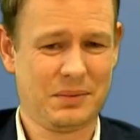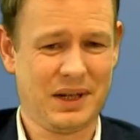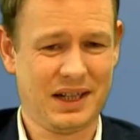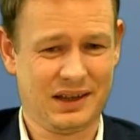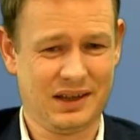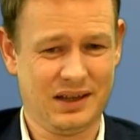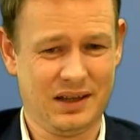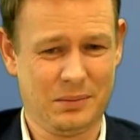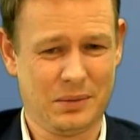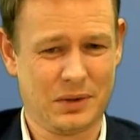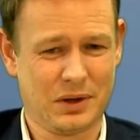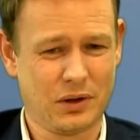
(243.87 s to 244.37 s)
make
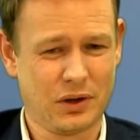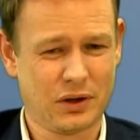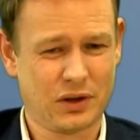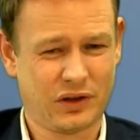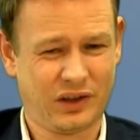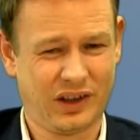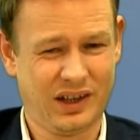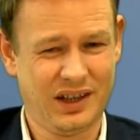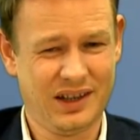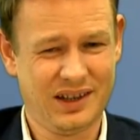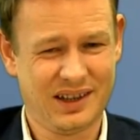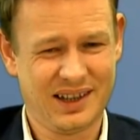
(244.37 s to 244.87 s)
the
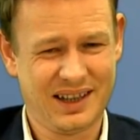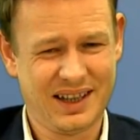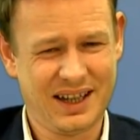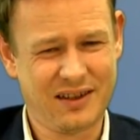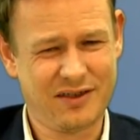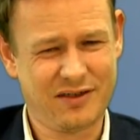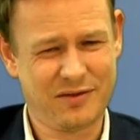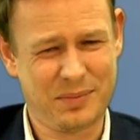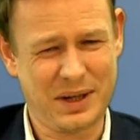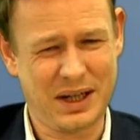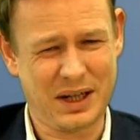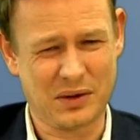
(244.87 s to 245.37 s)
Maróczy kind
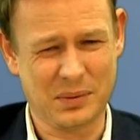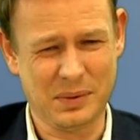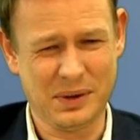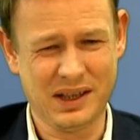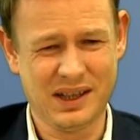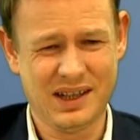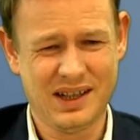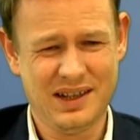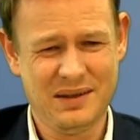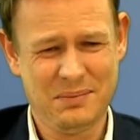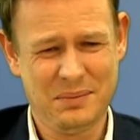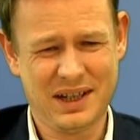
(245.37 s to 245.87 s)
of bearable.
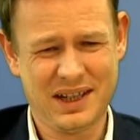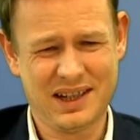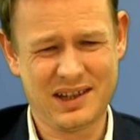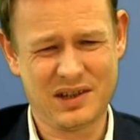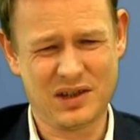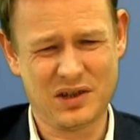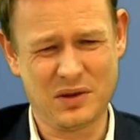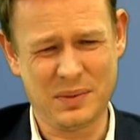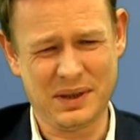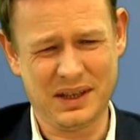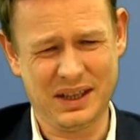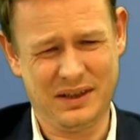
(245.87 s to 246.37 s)
But I
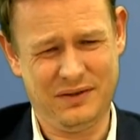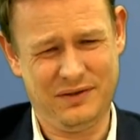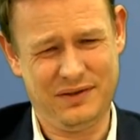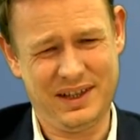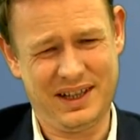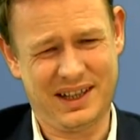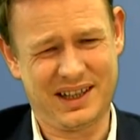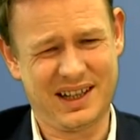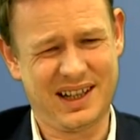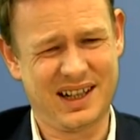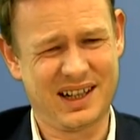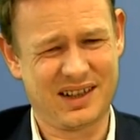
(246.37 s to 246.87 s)
do believe
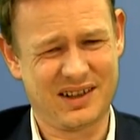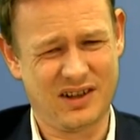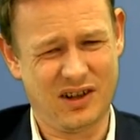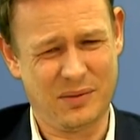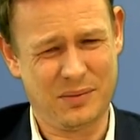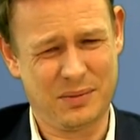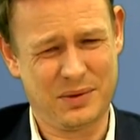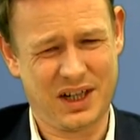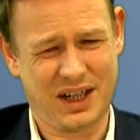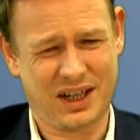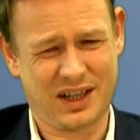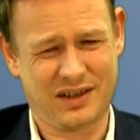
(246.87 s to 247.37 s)
there are
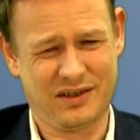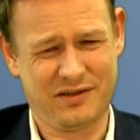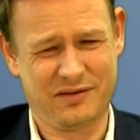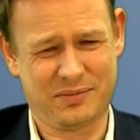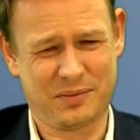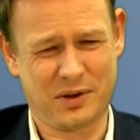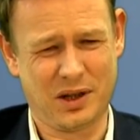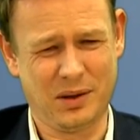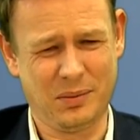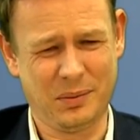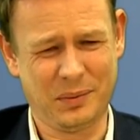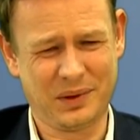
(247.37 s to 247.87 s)
objective
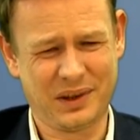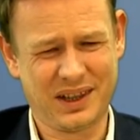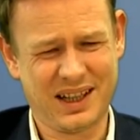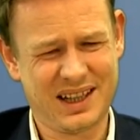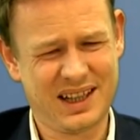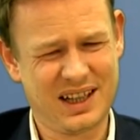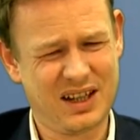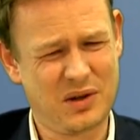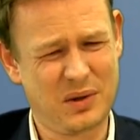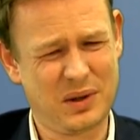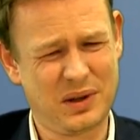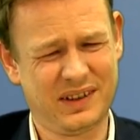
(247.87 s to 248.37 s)
problems, and
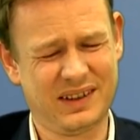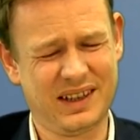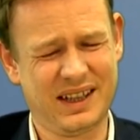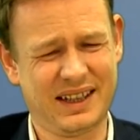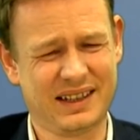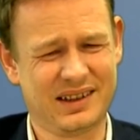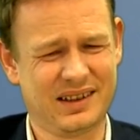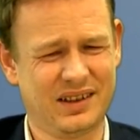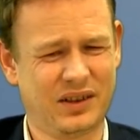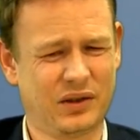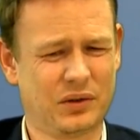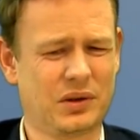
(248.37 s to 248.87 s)
I always
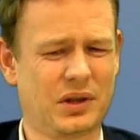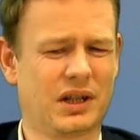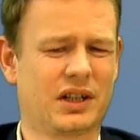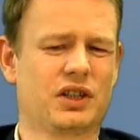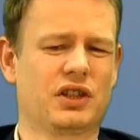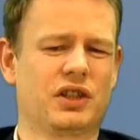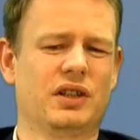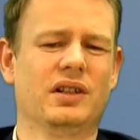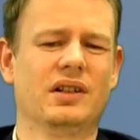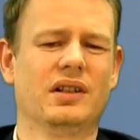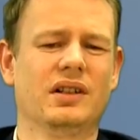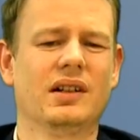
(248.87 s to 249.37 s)
like the
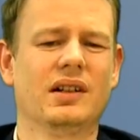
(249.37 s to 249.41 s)
structure